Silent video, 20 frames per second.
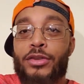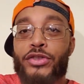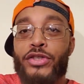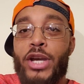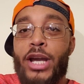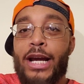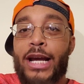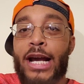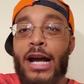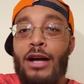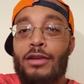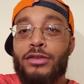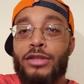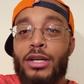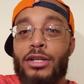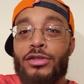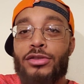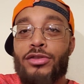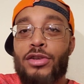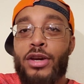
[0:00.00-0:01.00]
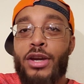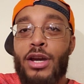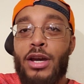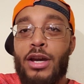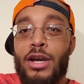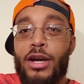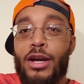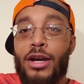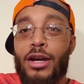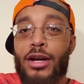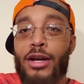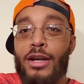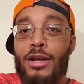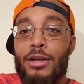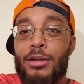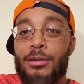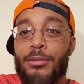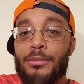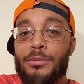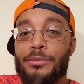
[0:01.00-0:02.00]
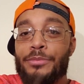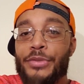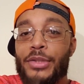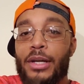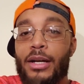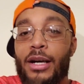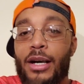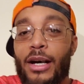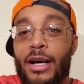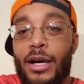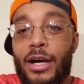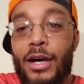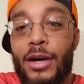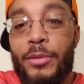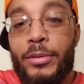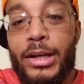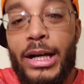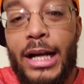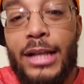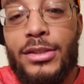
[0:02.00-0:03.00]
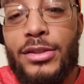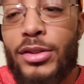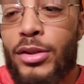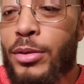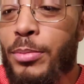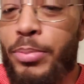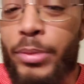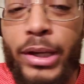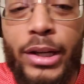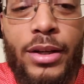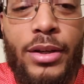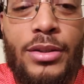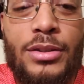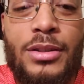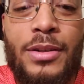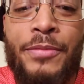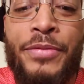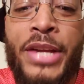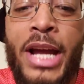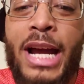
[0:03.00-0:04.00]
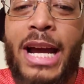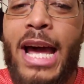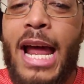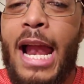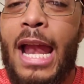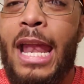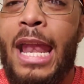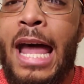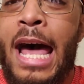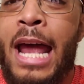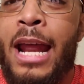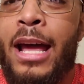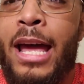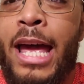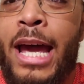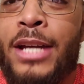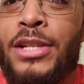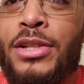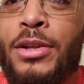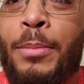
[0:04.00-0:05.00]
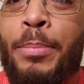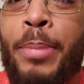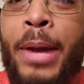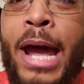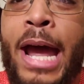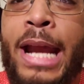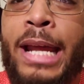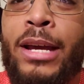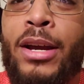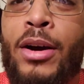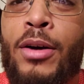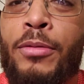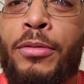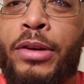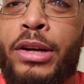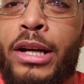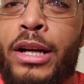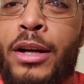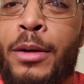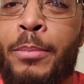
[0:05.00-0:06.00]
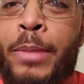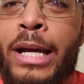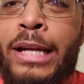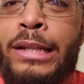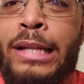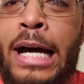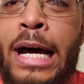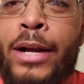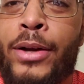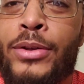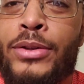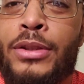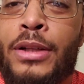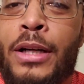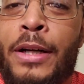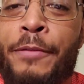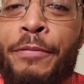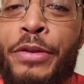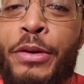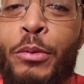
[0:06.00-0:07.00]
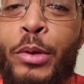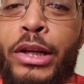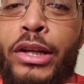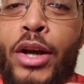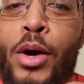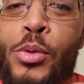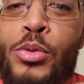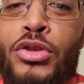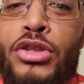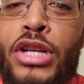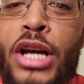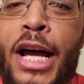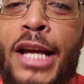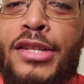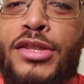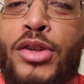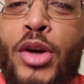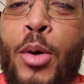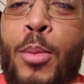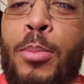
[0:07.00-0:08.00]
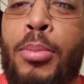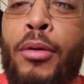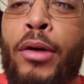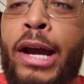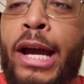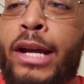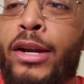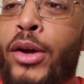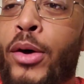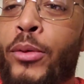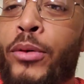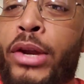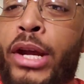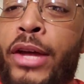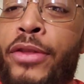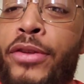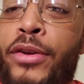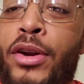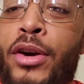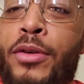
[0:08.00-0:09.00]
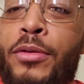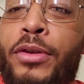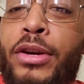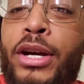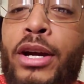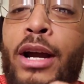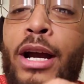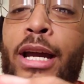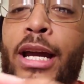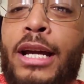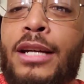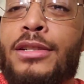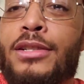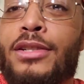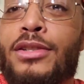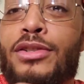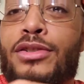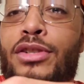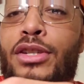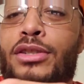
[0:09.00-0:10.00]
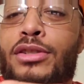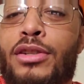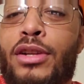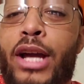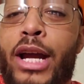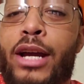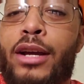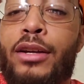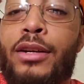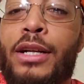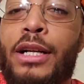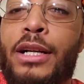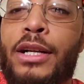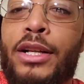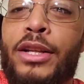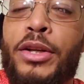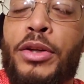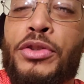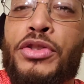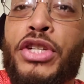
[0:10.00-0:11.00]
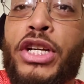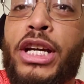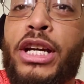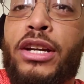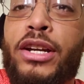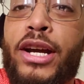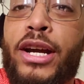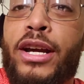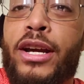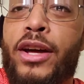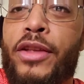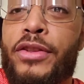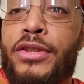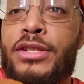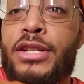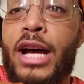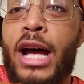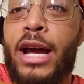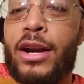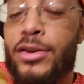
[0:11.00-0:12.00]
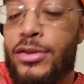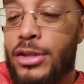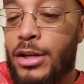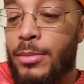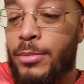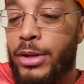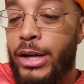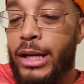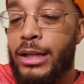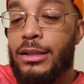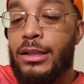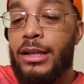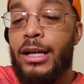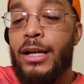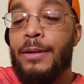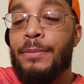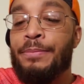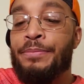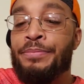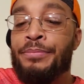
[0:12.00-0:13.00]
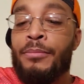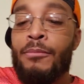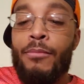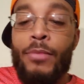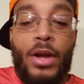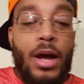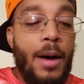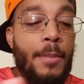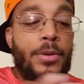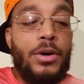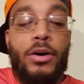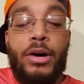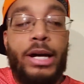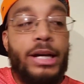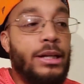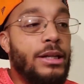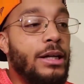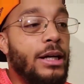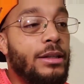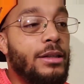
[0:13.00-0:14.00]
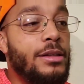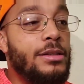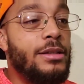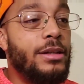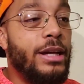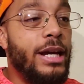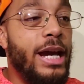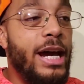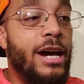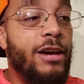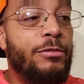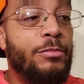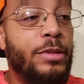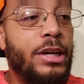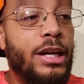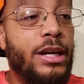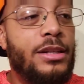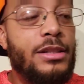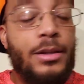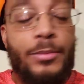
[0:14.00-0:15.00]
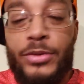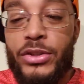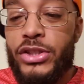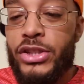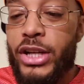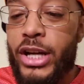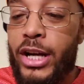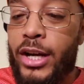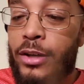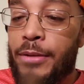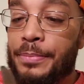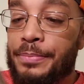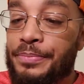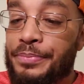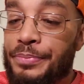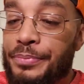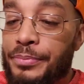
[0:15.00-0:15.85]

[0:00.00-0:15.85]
Check out the steam. Oh, we got two pickles. I got a lot of extra patty over here at McDonald's with no sauce, no bread, no nothing over here. I guess this is just like a little chicken nugget on the side or something like that. I'm gonna go ahead and cut this in half, man, because I'm gonna share.